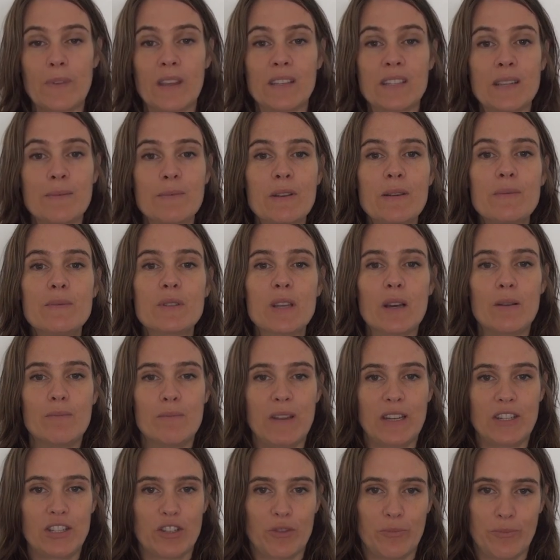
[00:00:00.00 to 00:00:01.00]
Sometimes I'll
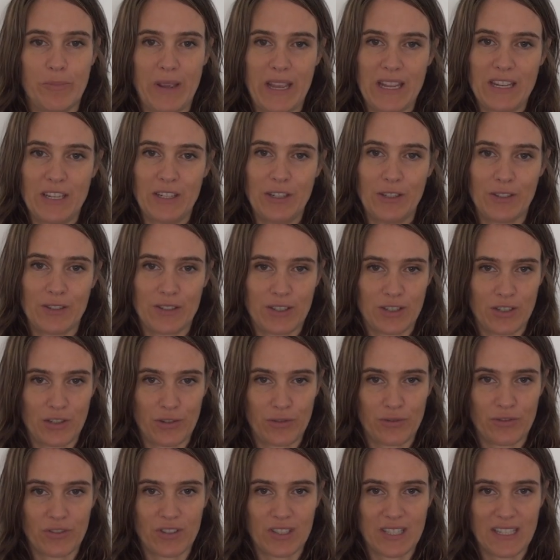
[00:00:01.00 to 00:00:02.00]
mention Peter, who's the
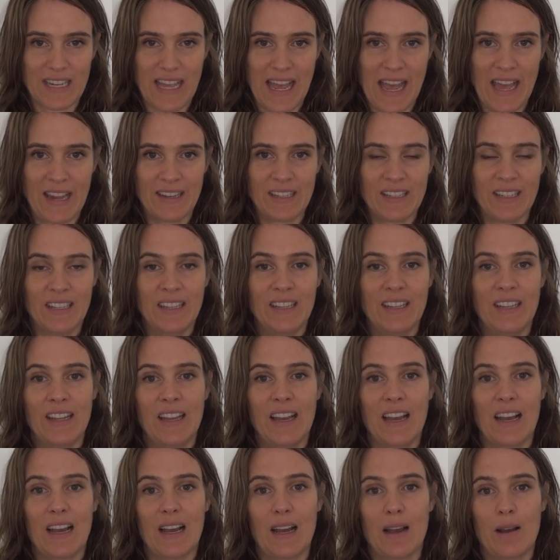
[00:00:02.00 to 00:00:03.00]
children's dad,
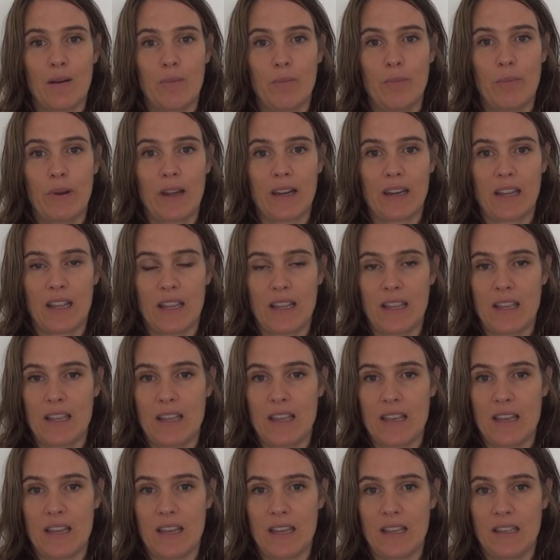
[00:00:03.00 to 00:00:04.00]
but
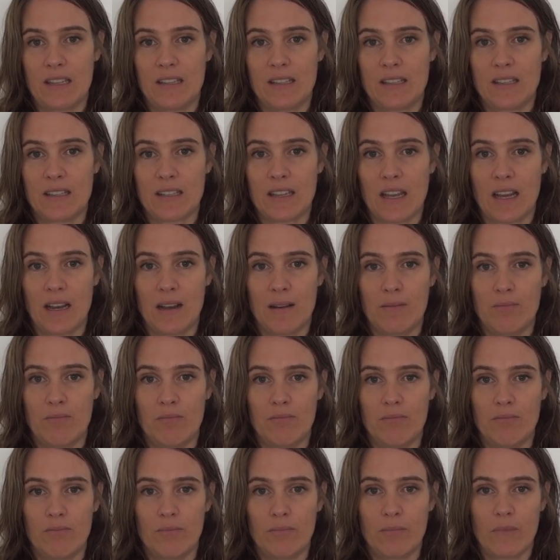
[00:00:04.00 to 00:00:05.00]
he
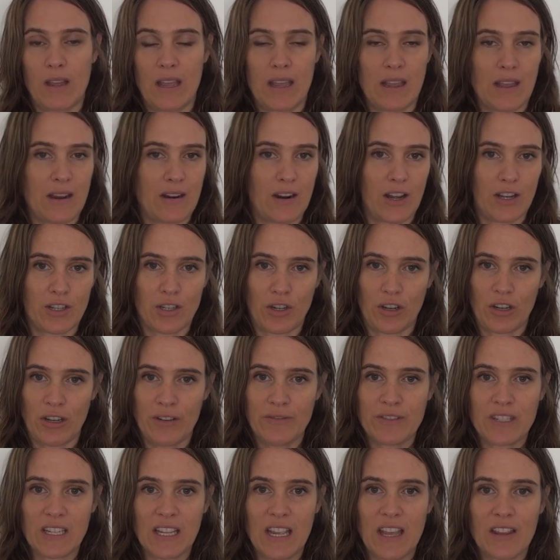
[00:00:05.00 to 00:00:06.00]
and I don't
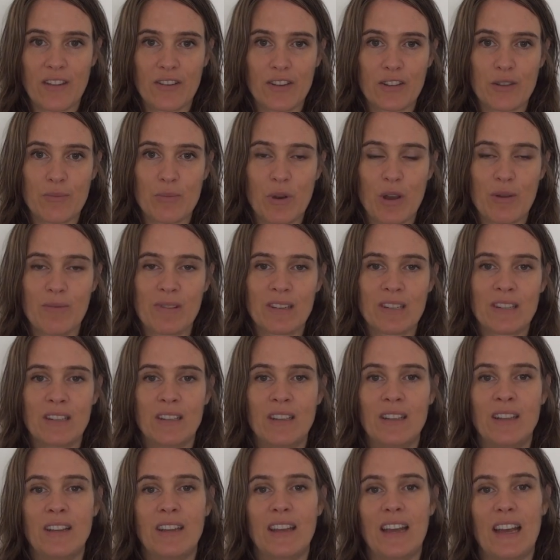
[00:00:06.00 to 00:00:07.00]
live together at the moment,
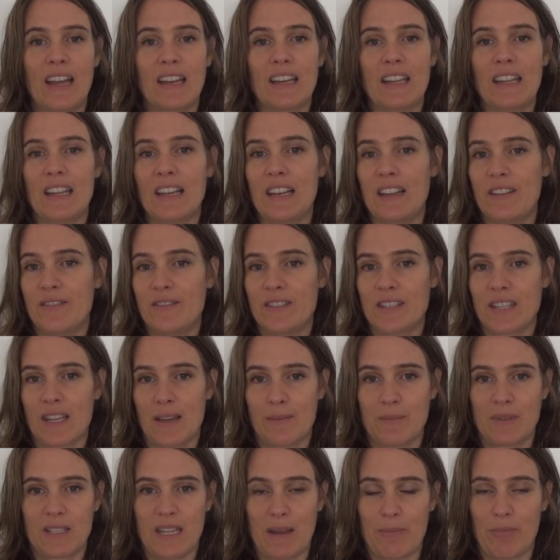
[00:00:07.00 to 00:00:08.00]
and he lives
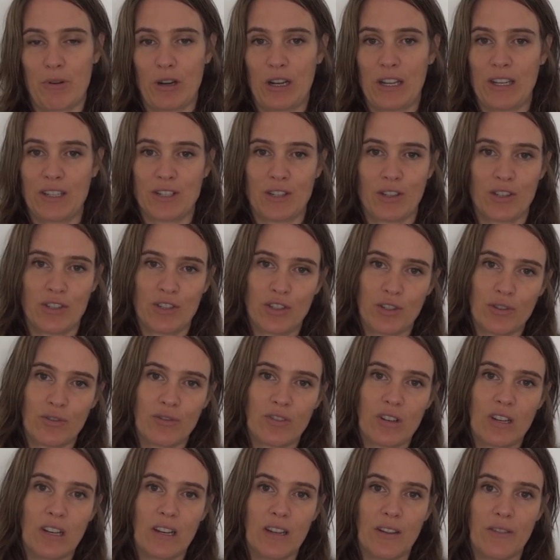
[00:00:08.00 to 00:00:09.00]
separately, so the
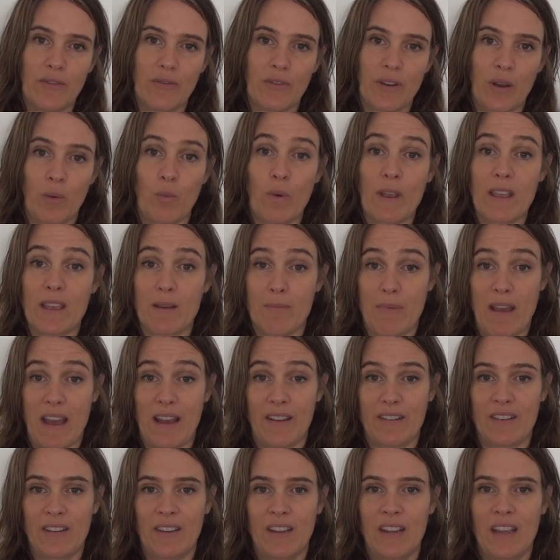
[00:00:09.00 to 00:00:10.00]
children live a week
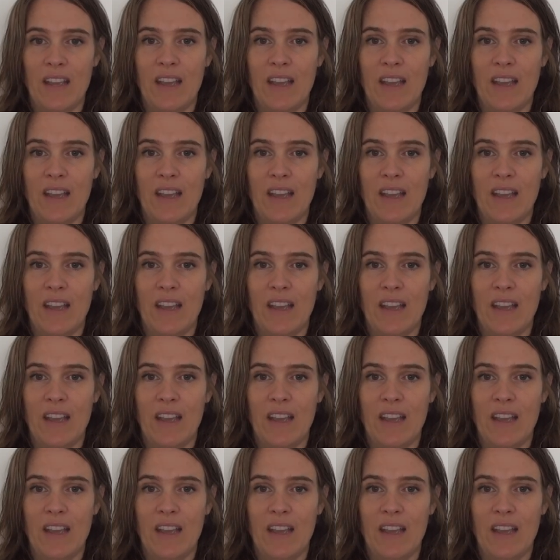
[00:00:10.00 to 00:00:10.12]
about.